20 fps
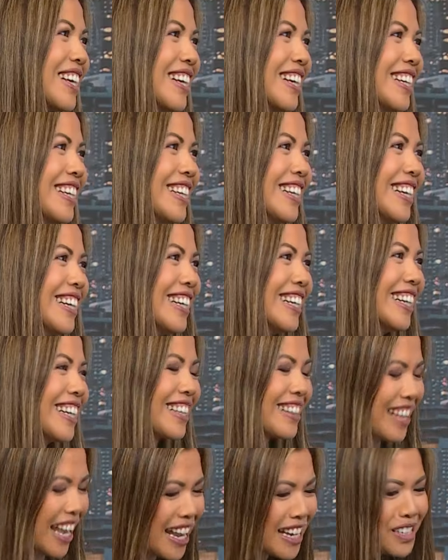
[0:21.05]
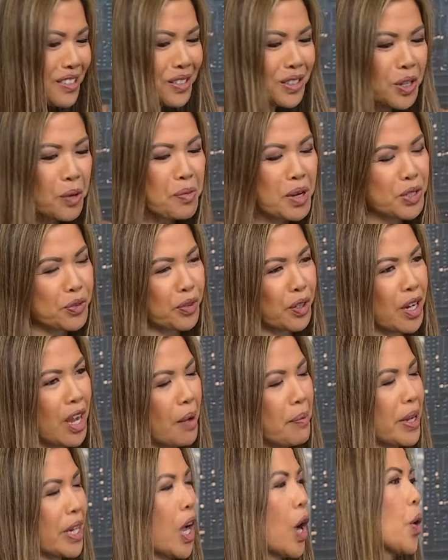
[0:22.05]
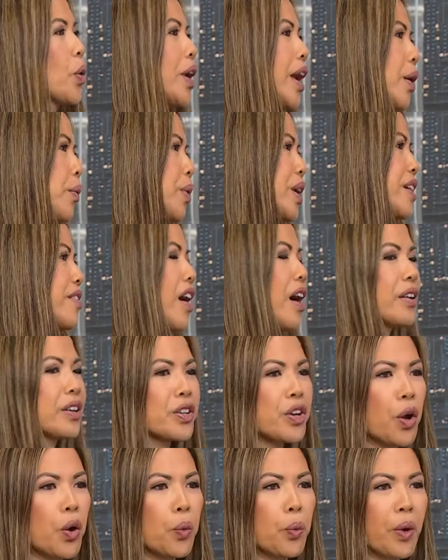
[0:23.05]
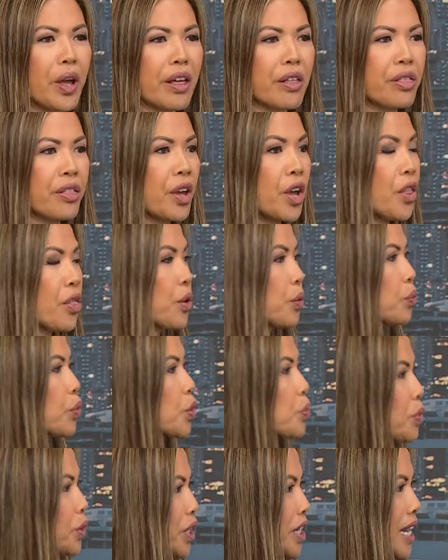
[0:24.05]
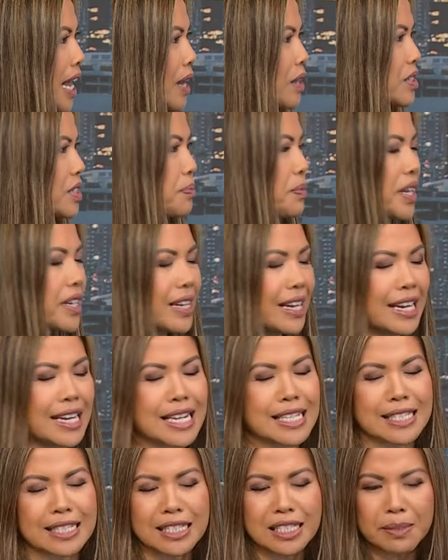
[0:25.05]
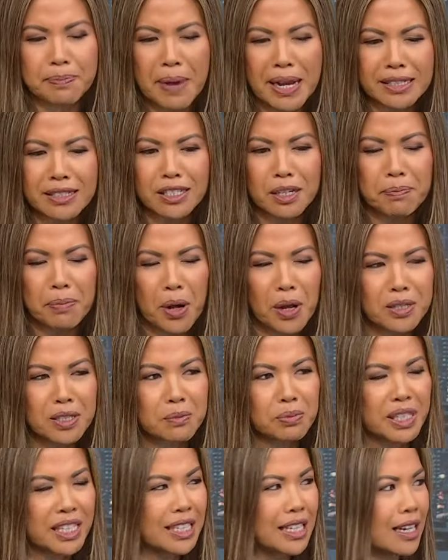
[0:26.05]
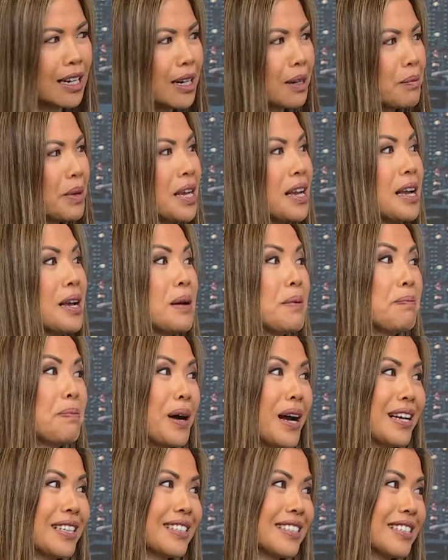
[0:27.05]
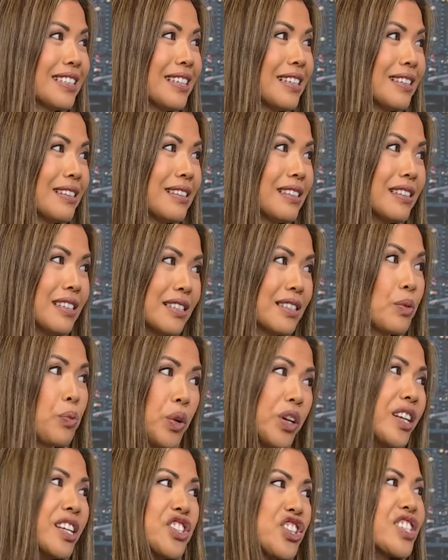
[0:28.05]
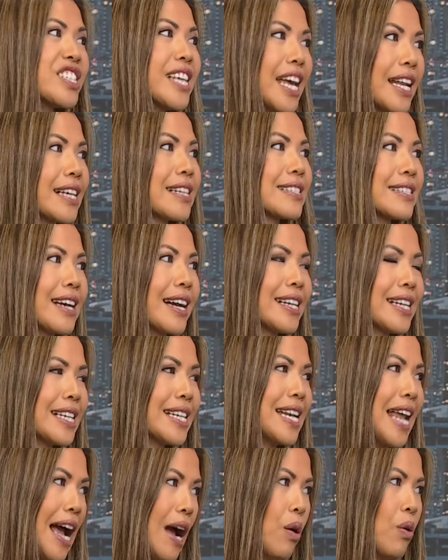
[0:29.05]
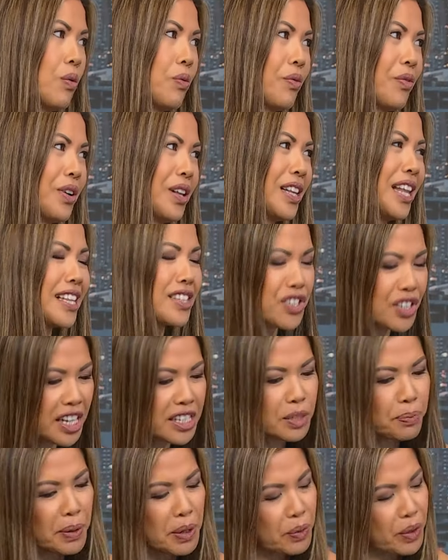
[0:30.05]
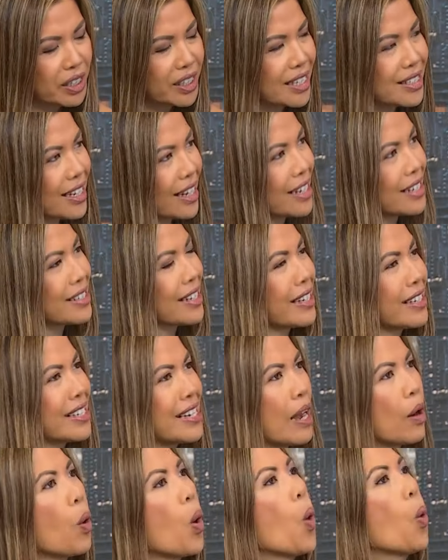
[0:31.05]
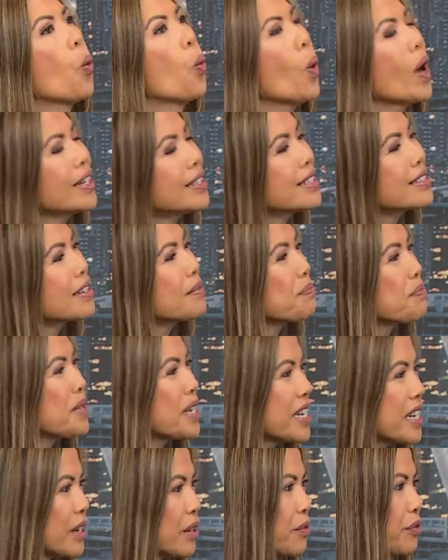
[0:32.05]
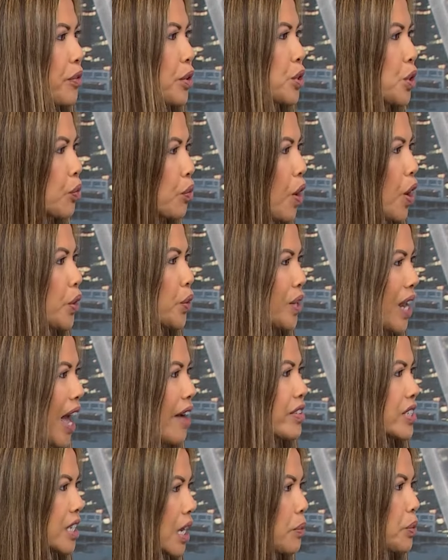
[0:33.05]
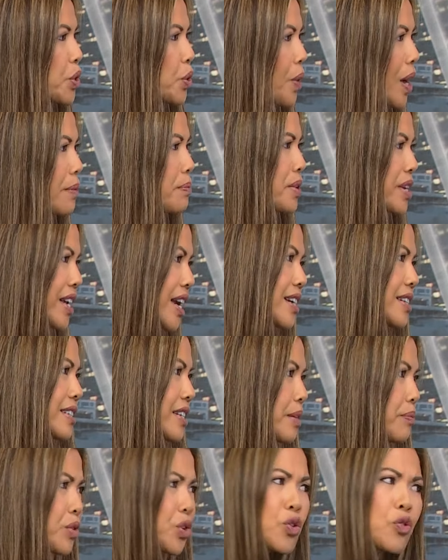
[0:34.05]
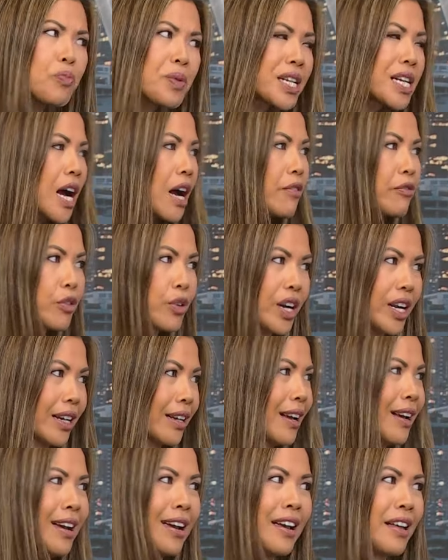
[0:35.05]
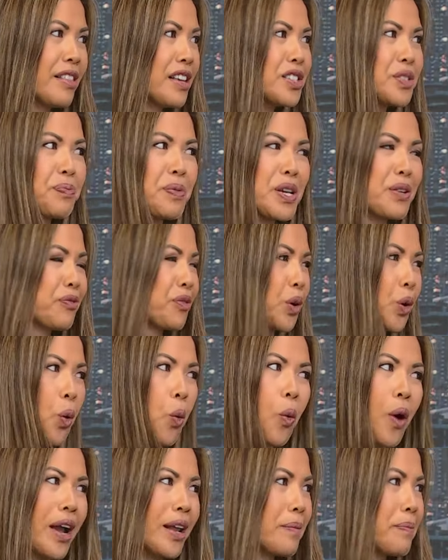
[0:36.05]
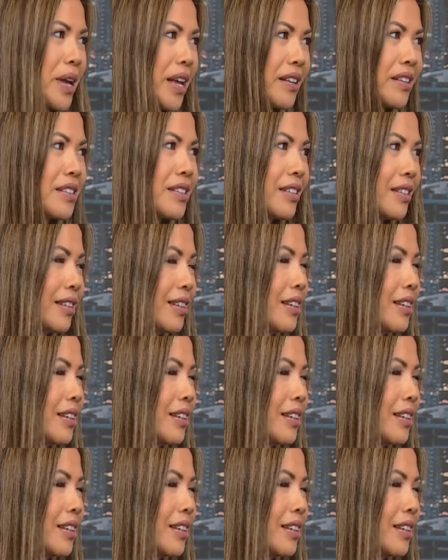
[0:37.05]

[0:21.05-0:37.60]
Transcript: you for having me. Thank you so much for coming. Okay, we've got to go with the rumored announcement. It is expected to possibly come, but listen, we're going to just get excited now. Let's be real. Let's get excited now. What does it mean for Toronto to have a WNBA team? You've been covering this beat for quite a bit.